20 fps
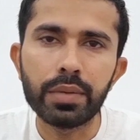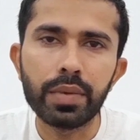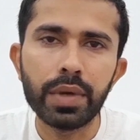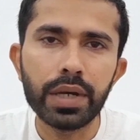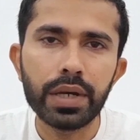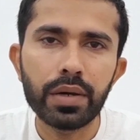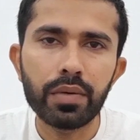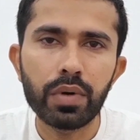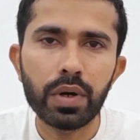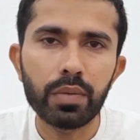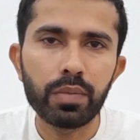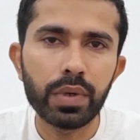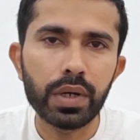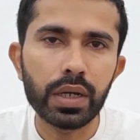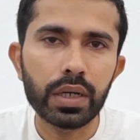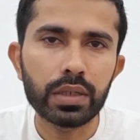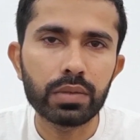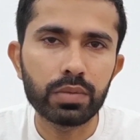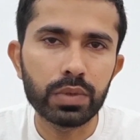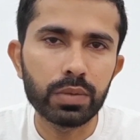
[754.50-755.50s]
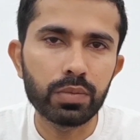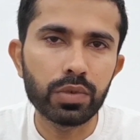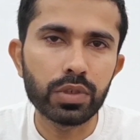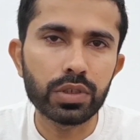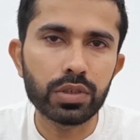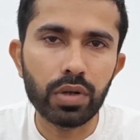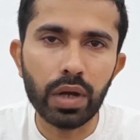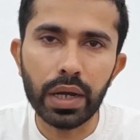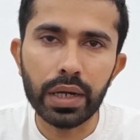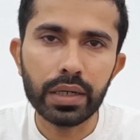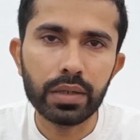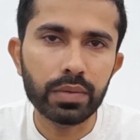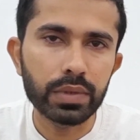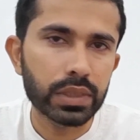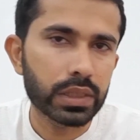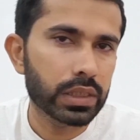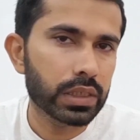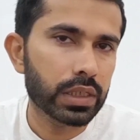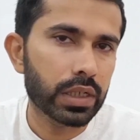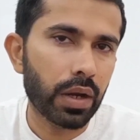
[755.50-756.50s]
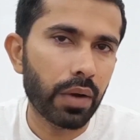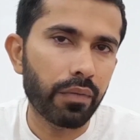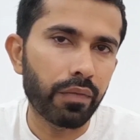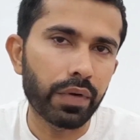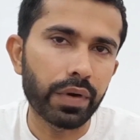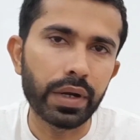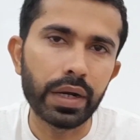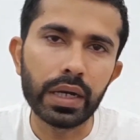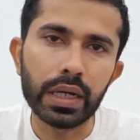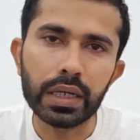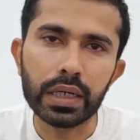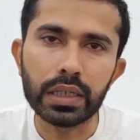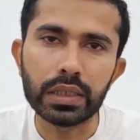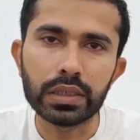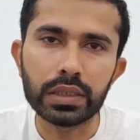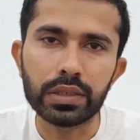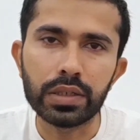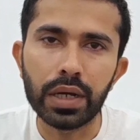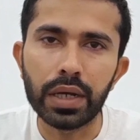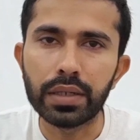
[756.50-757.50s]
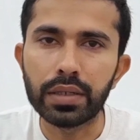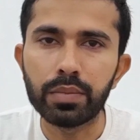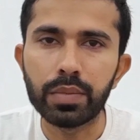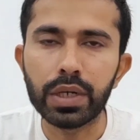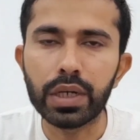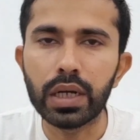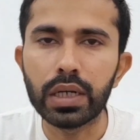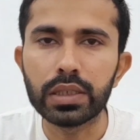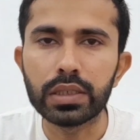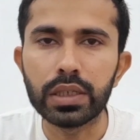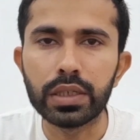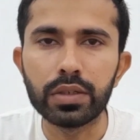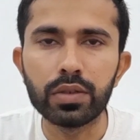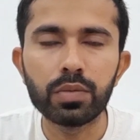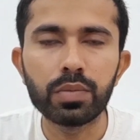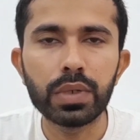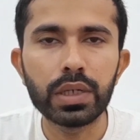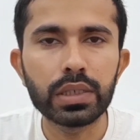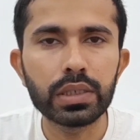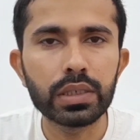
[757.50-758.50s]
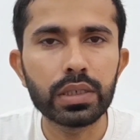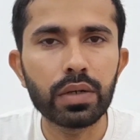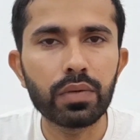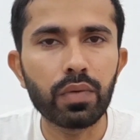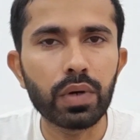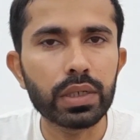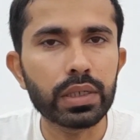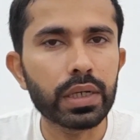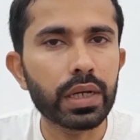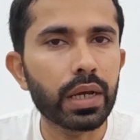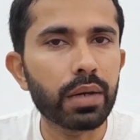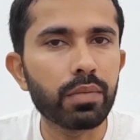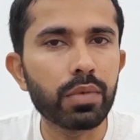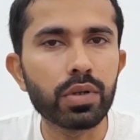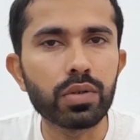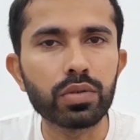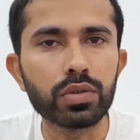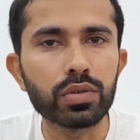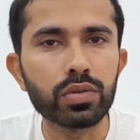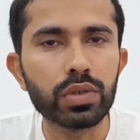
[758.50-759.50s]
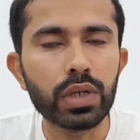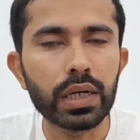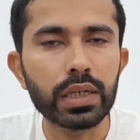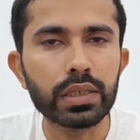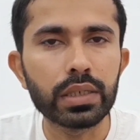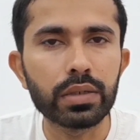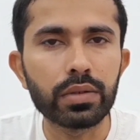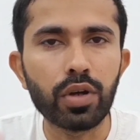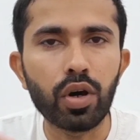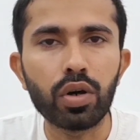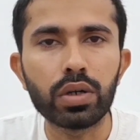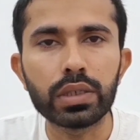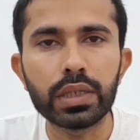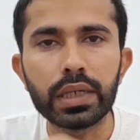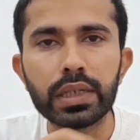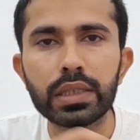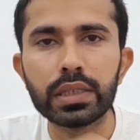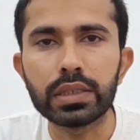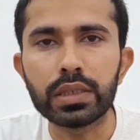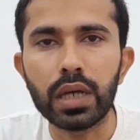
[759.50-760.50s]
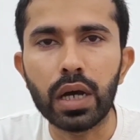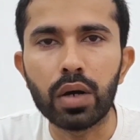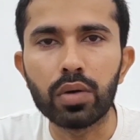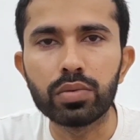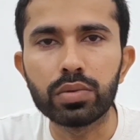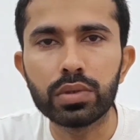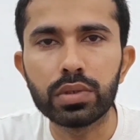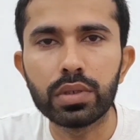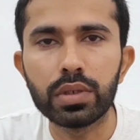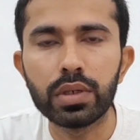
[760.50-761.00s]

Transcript: black people's rights persisted after Lincoln's death because the new president was unable to unite the North and the South.